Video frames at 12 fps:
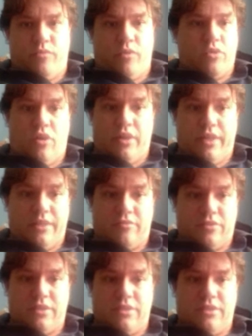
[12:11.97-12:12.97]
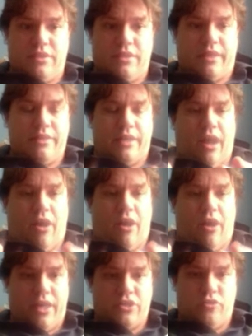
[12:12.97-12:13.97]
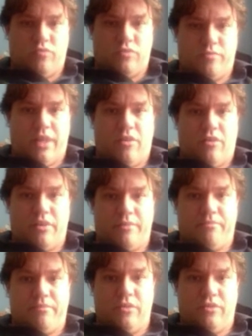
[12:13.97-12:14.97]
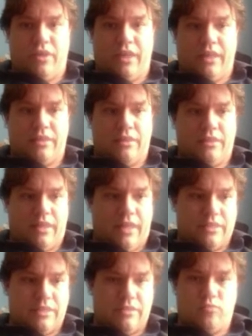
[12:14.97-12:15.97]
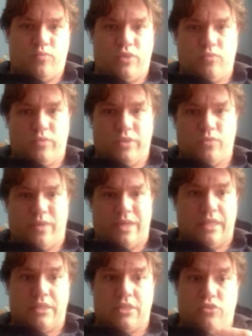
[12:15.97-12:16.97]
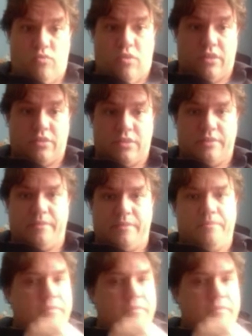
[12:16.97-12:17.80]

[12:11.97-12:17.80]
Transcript: We were only interested, the calculation was made only looking at the cases in which West had 2 honors,